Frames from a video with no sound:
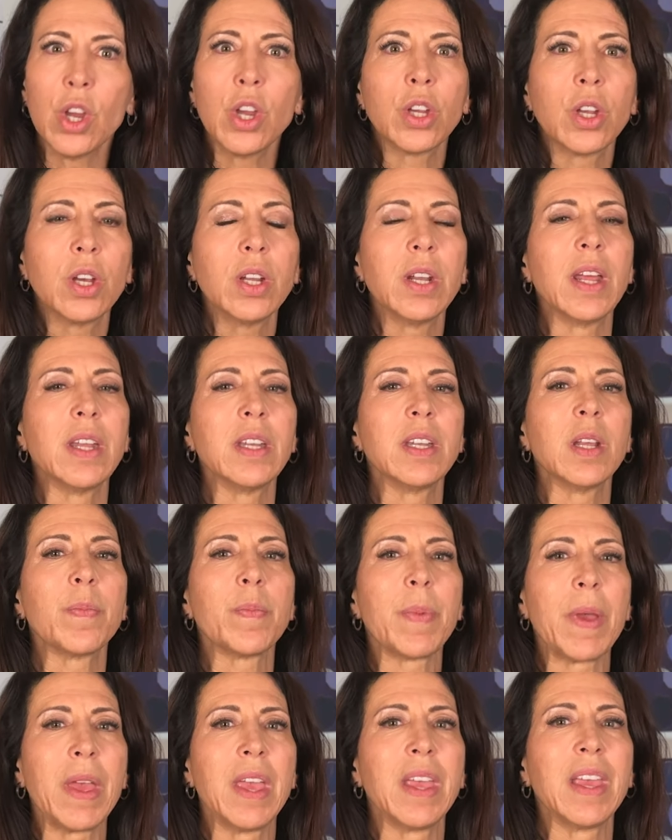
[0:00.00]
could end up
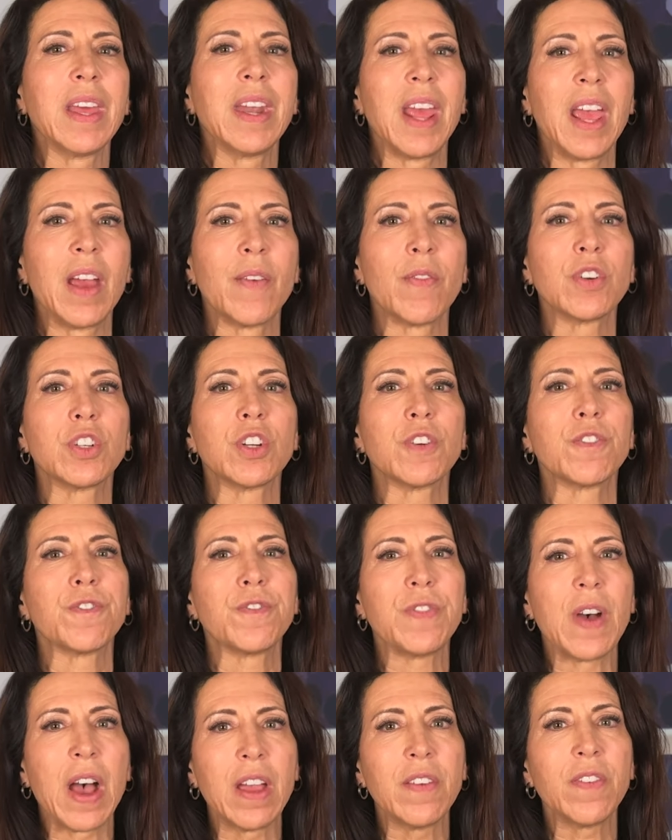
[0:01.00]
paying an average of
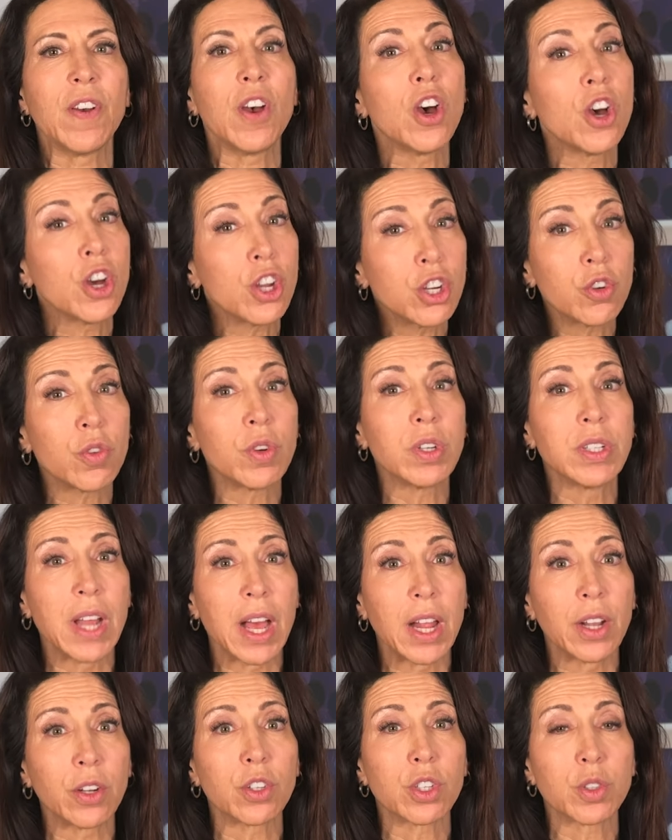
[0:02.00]

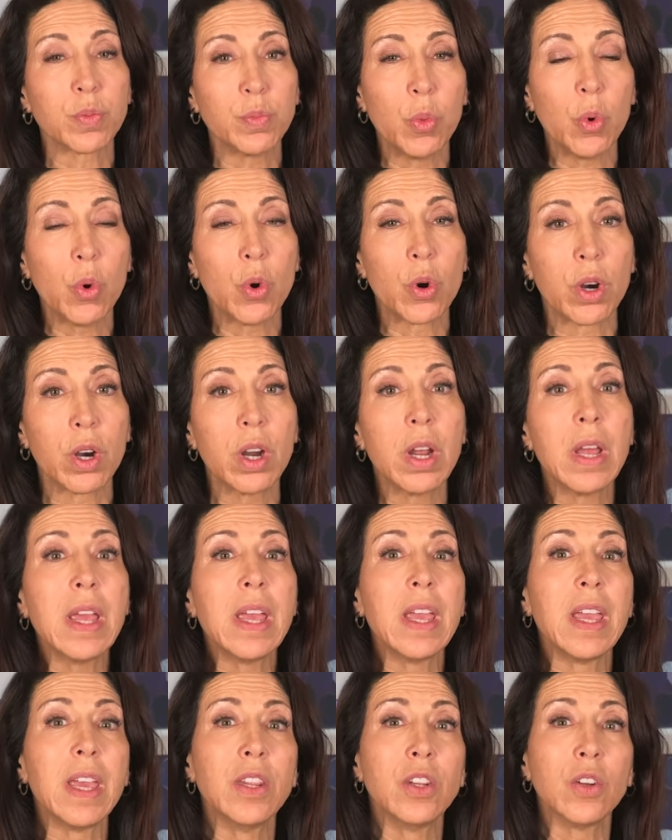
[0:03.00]
$500 more
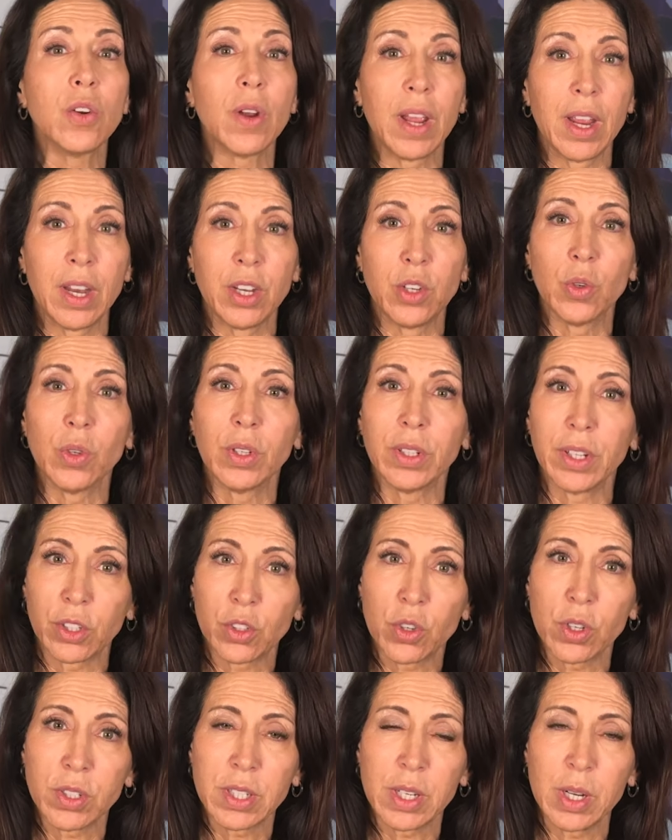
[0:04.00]
in their annual
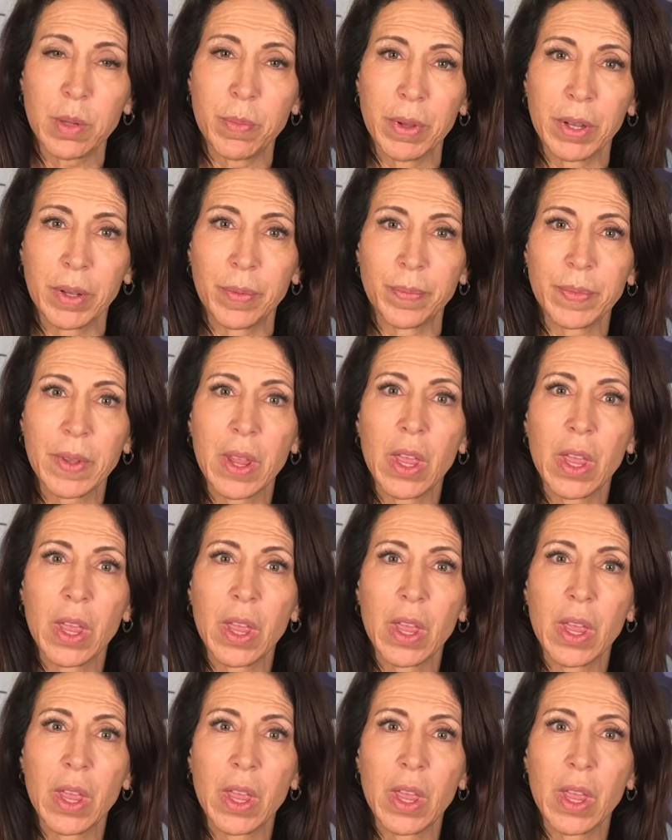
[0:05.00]
electricity bill.